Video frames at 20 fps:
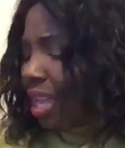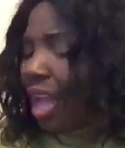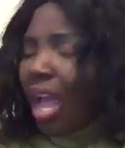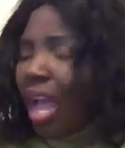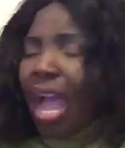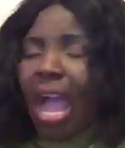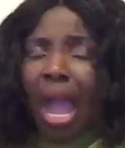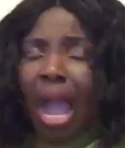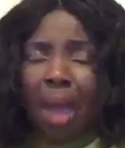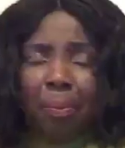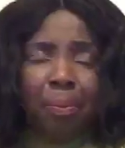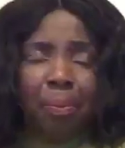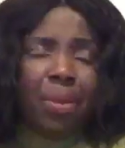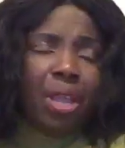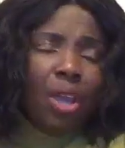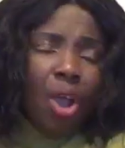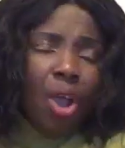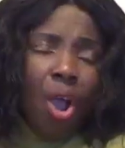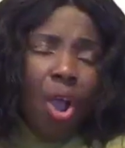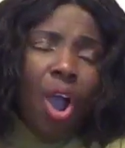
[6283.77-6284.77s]
Help me,
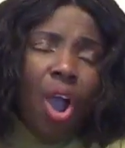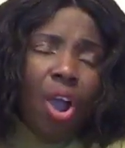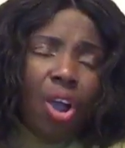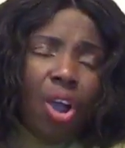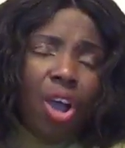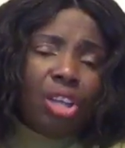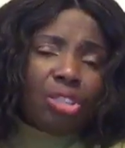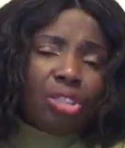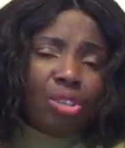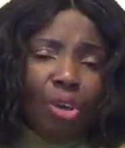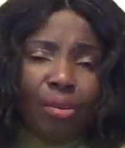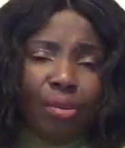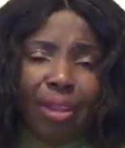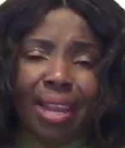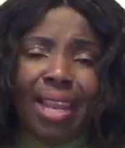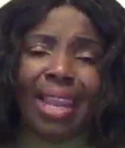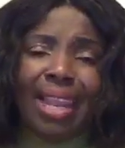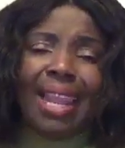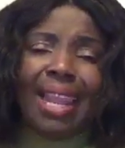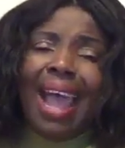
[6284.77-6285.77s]
oh God, to
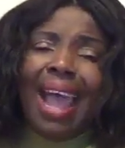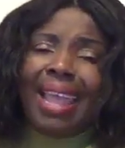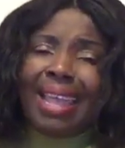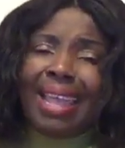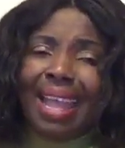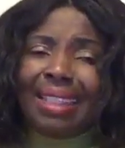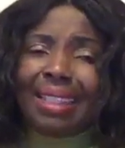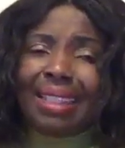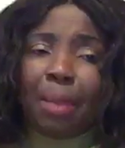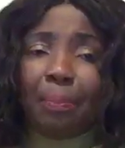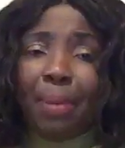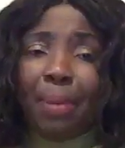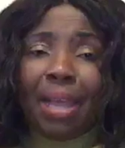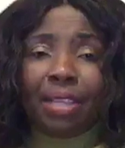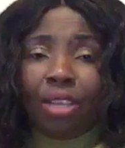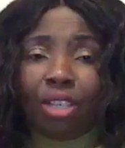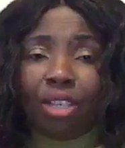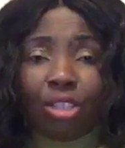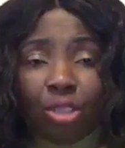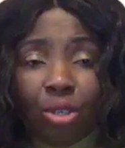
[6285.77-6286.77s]
rely and
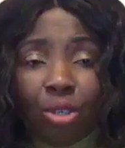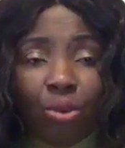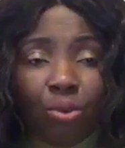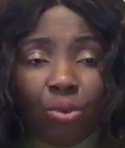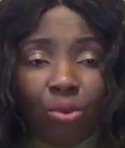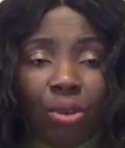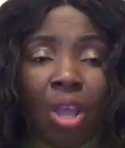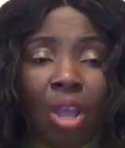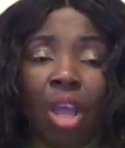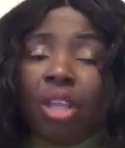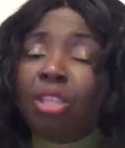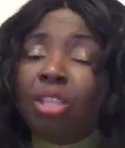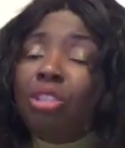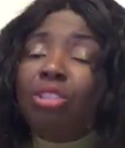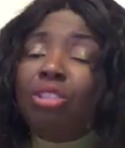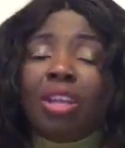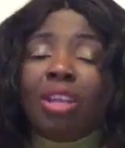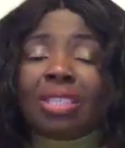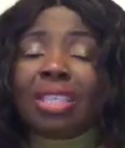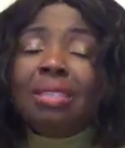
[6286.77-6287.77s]
depend on you.
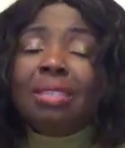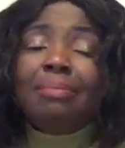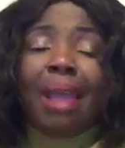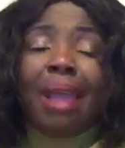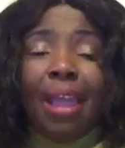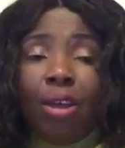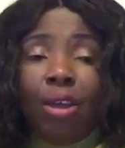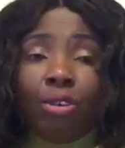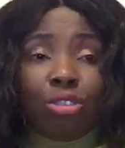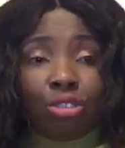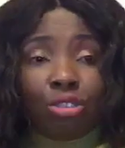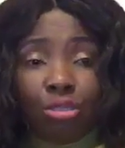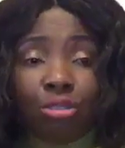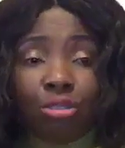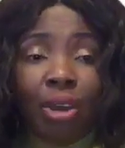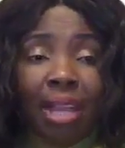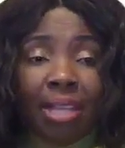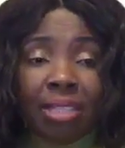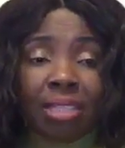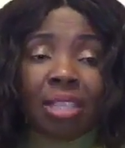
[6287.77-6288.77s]
Not in my own
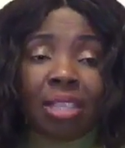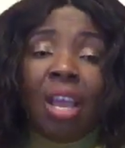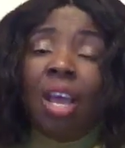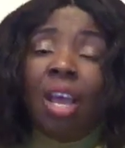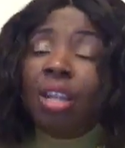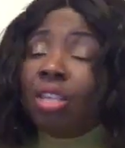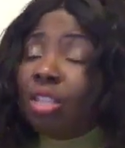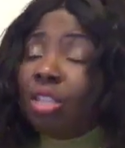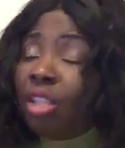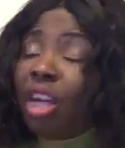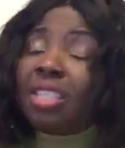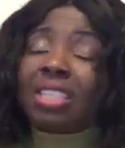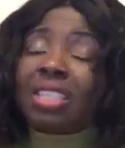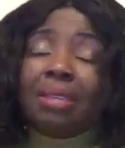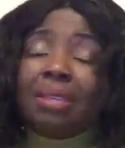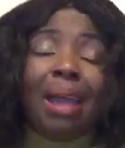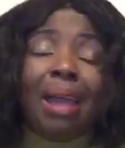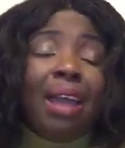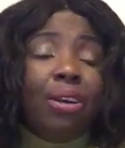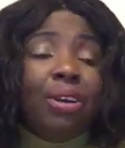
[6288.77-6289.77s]
strength, not
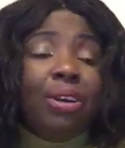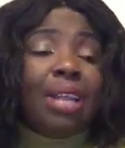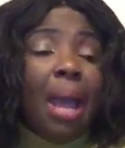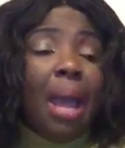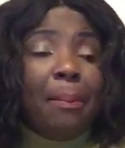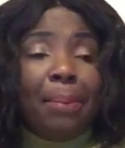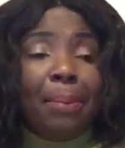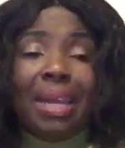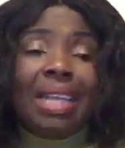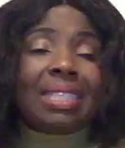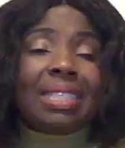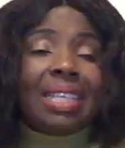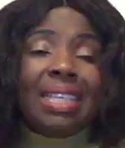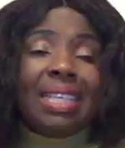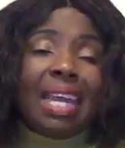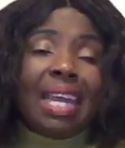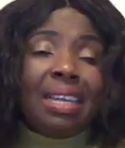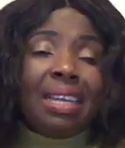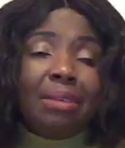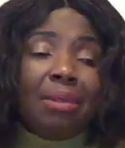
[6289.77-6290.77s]
in my own ability, in
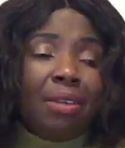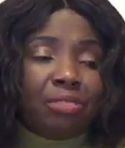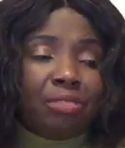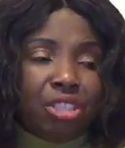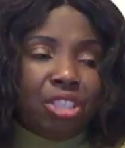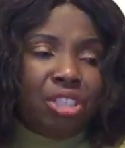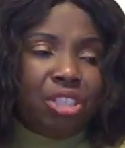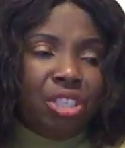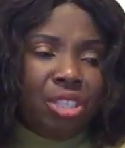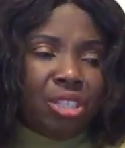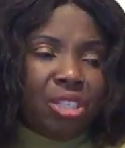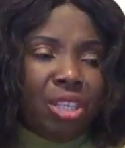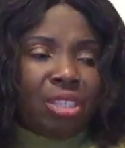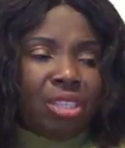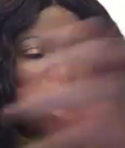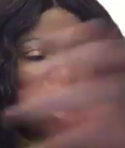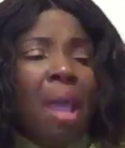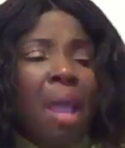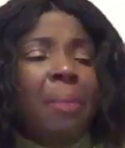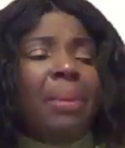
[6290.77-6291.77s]
the name of Jesus.
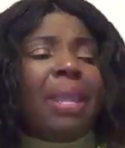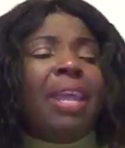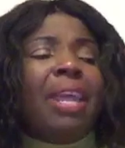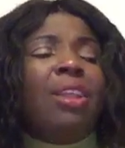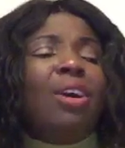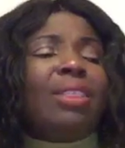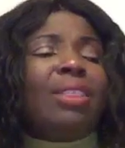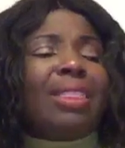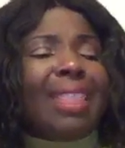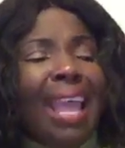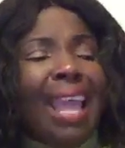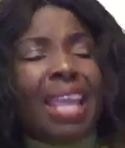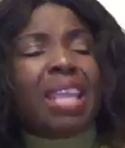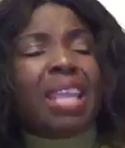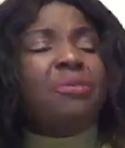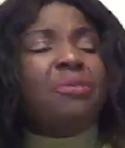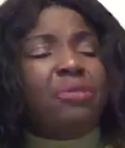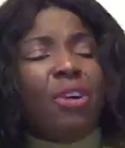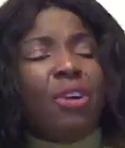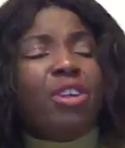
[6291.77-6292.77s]
Begin to thank
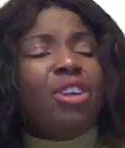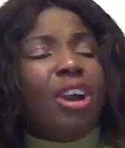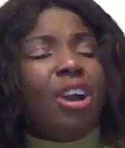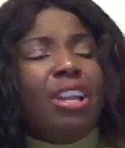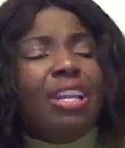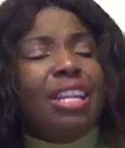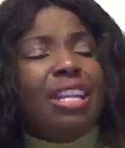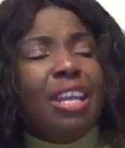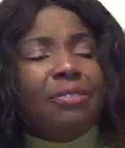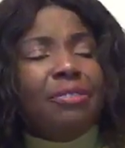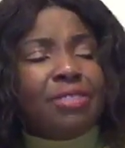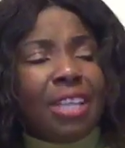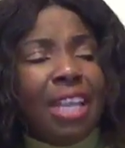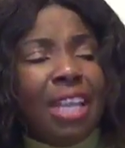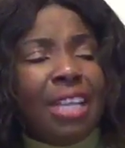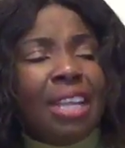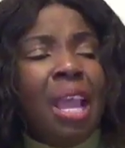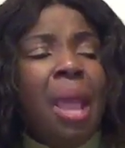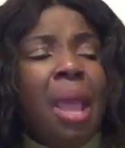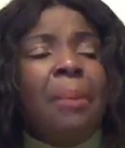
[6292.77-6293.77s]
him for your
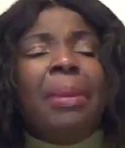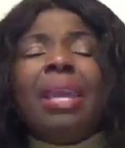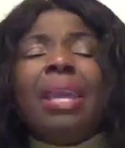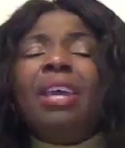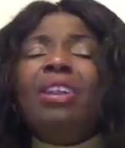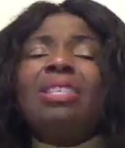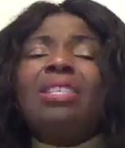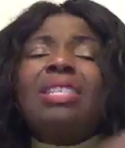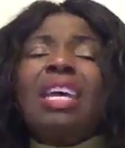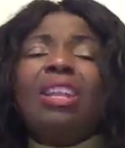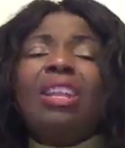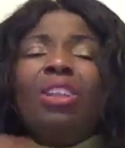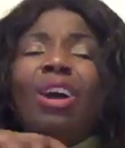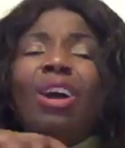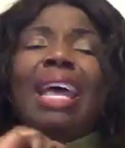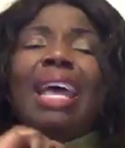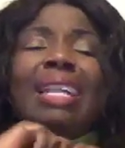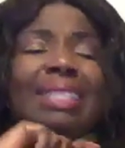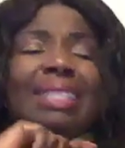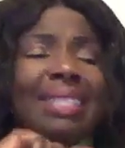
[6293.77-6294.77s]
lifting. Begin to say, Lord,
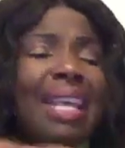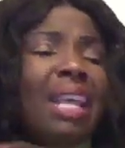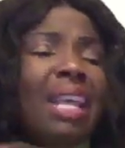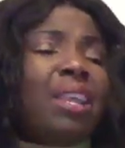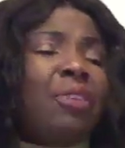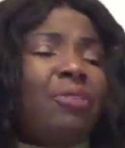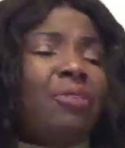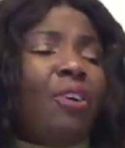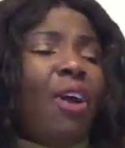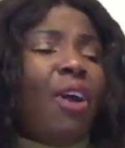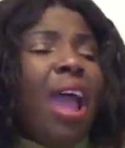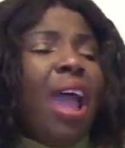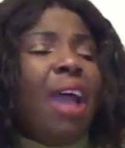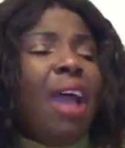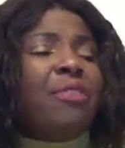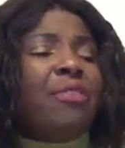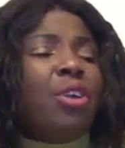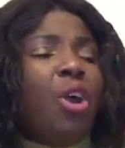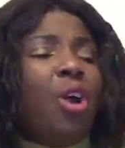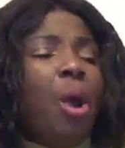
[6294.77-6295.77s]
I thank you for
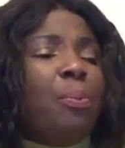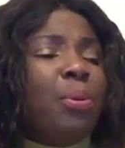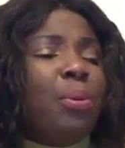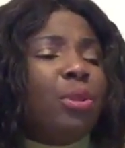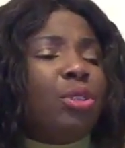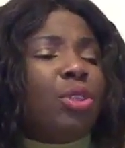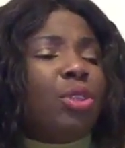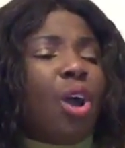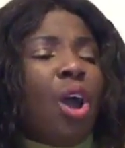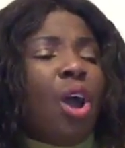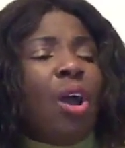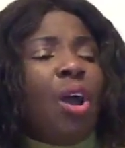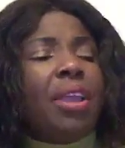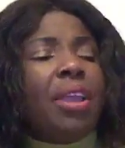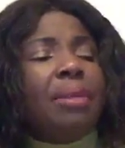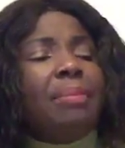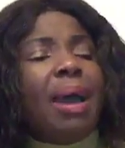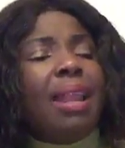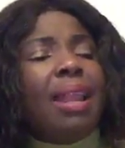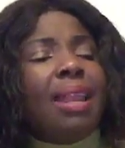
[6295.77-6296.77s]
every open door
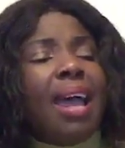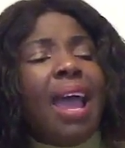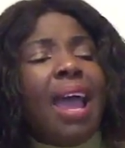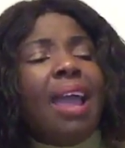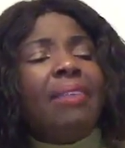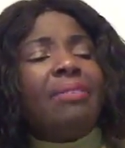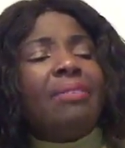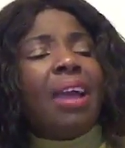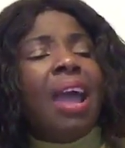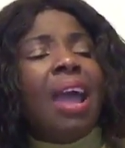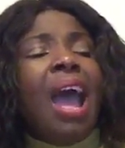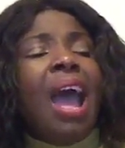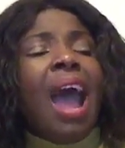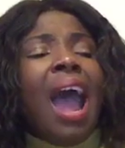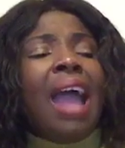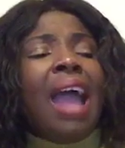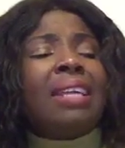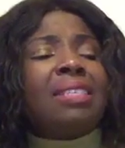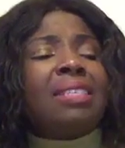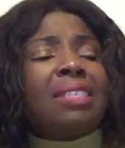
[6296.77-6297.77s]
in my life.
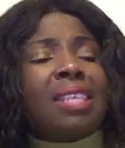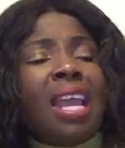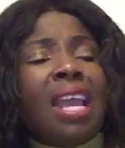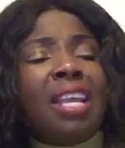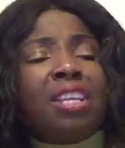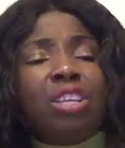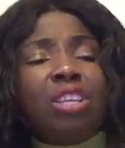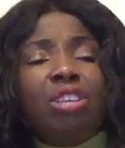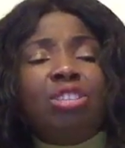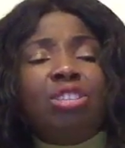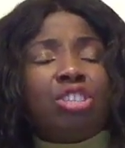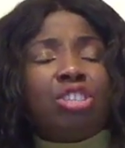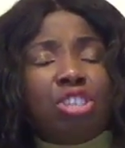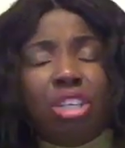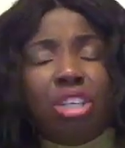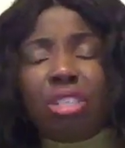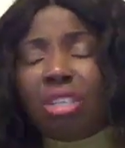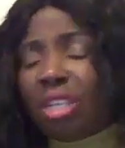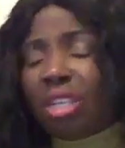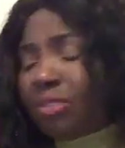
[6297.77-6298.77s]
I thank you,
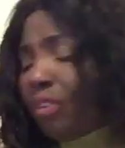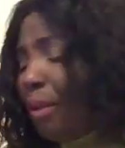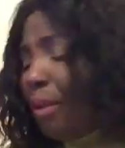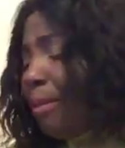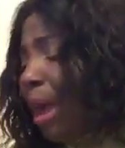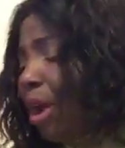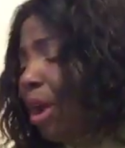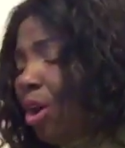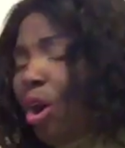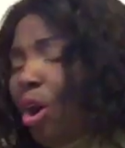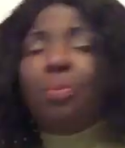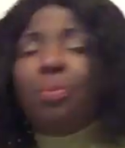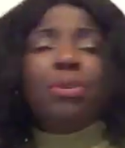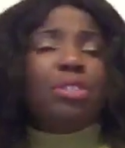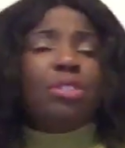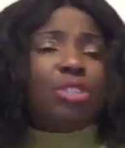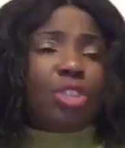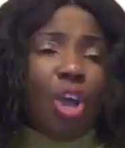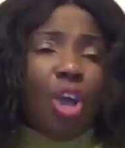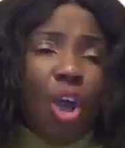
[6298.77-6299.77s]
Jesus, for my
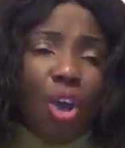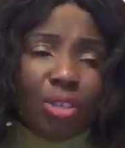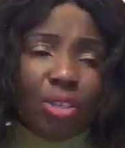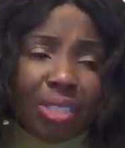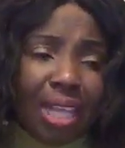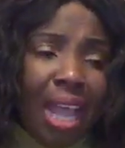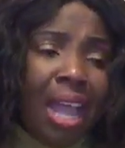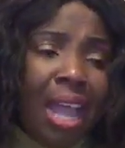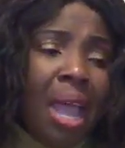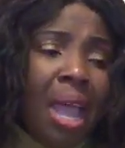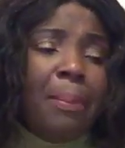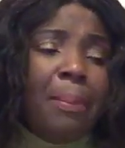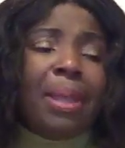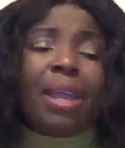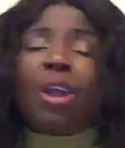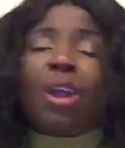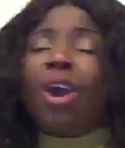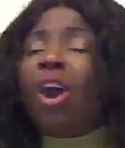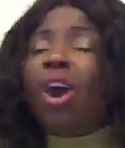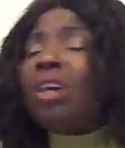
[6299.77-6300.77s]
open doors,
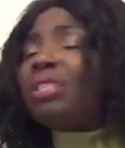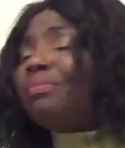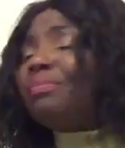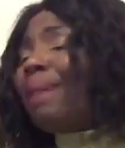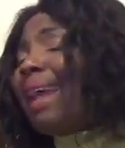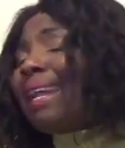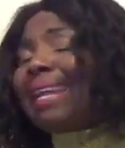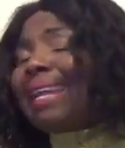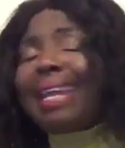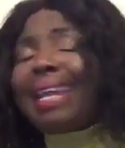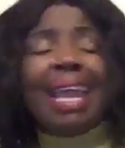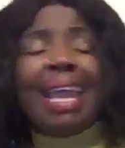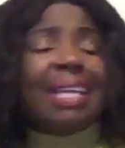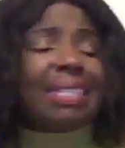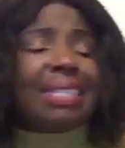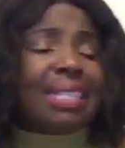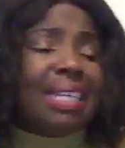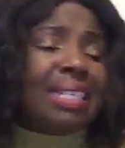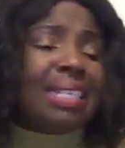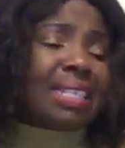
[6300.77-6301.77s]
because my
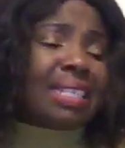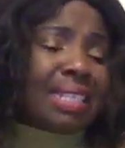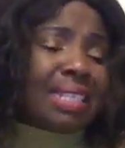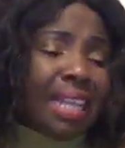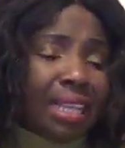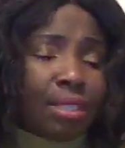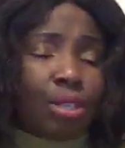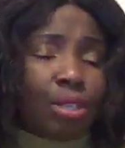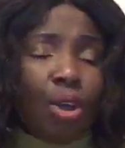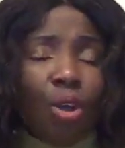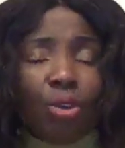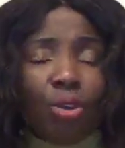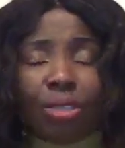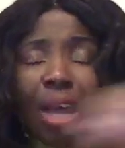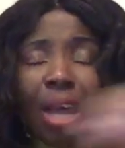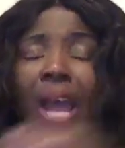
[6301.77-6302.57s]
case is settled.